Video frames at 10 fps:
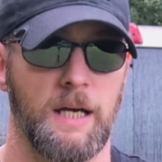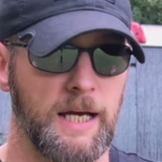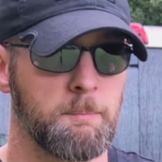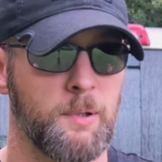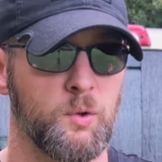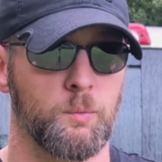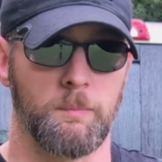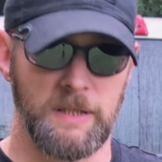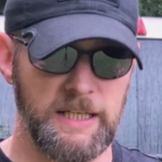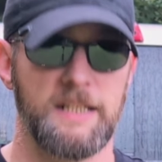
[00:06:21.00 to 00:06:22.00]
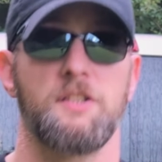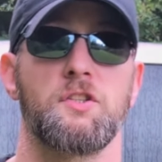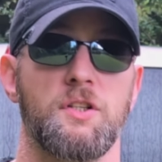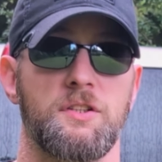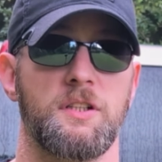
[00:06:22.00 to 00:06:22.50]
and boom, it is
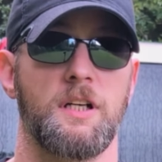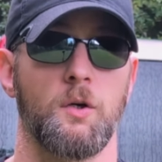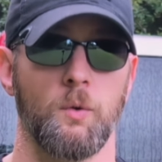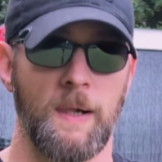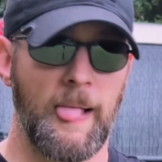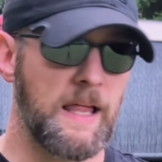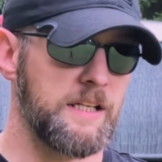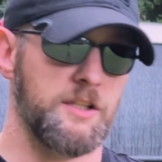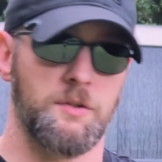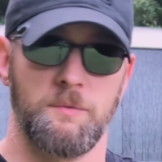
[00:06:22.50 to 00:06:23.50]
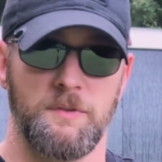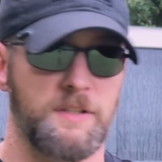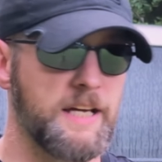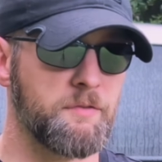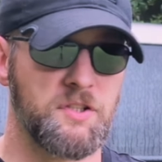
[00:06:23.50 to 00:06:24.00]
good to go. You
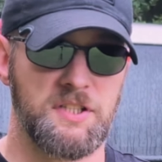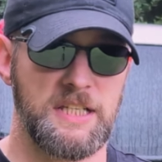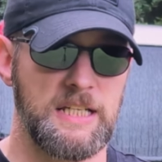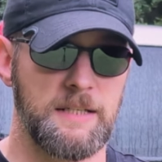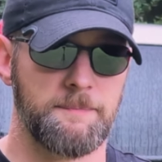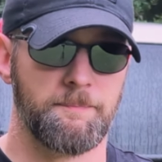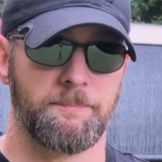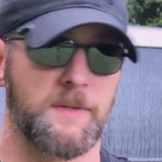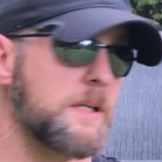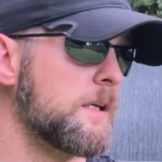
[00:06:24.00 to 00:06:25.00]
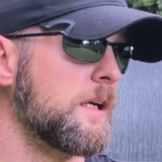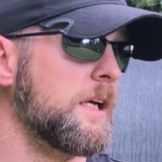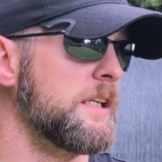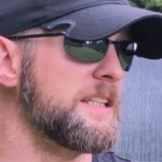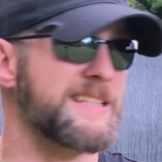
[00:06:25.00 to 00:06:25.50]
never see it,
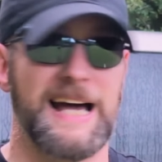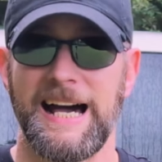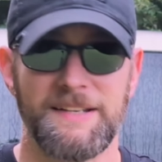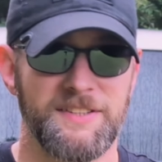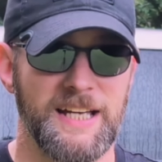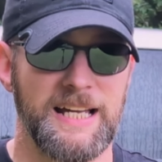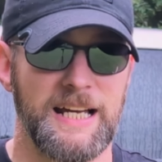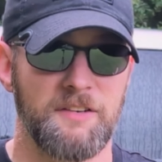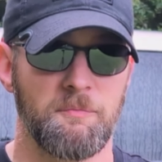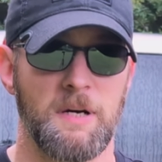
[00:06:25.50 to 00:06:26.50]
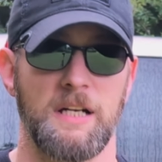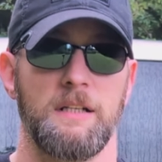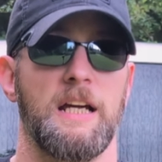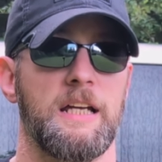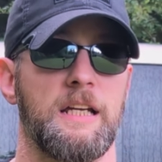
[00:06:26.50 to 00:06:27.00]
and it's out of sight, out of
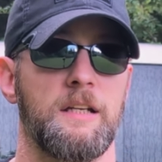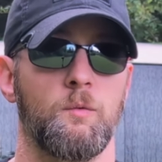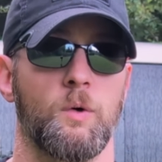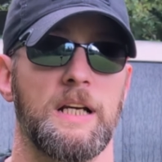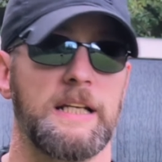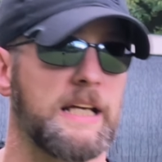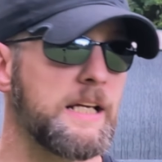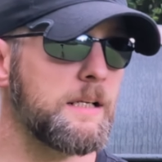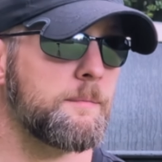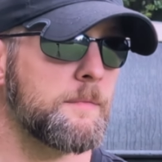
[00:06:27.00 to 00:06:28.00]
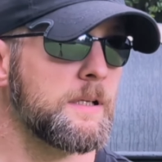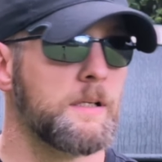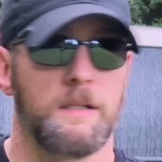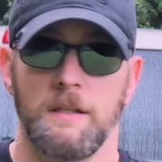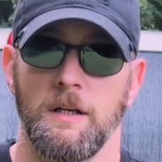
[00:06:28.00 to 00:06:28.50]
mind. And when I need it,
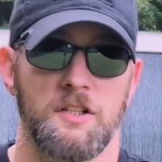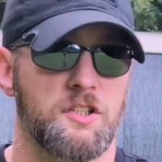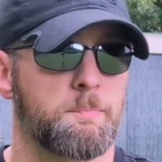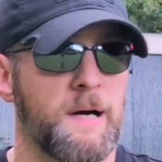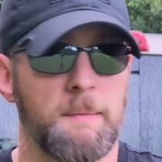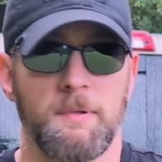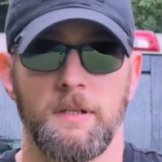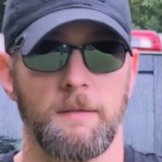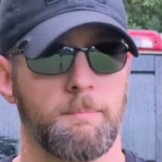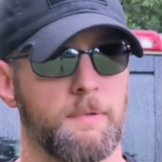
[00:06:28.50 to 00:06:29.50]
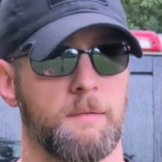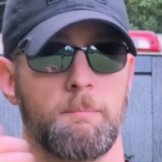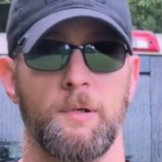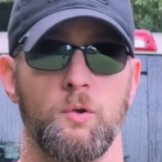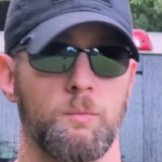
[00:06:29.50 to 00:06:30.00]
I just pop it up
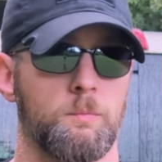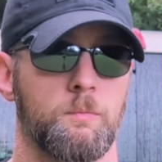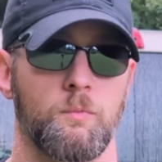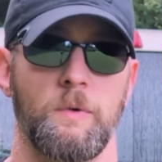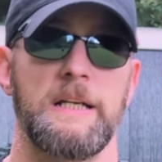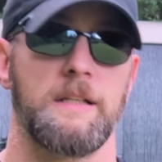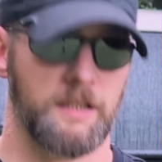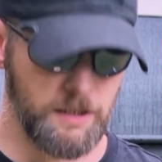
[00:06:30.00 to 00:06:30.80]
and boom, ready to